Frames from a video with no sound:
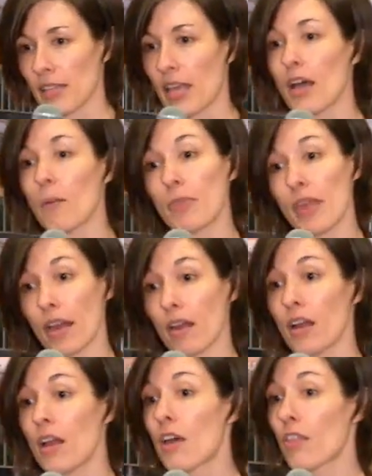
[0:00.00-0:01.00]
And up there,
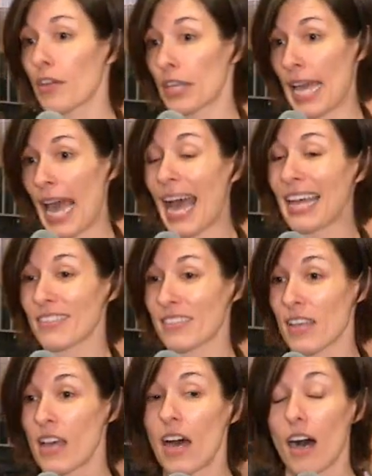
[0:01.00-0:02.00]
the cats
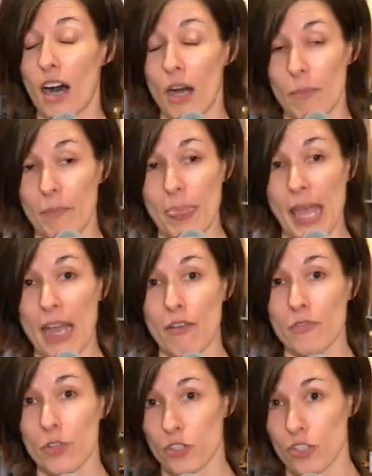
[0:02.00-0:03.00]
um, have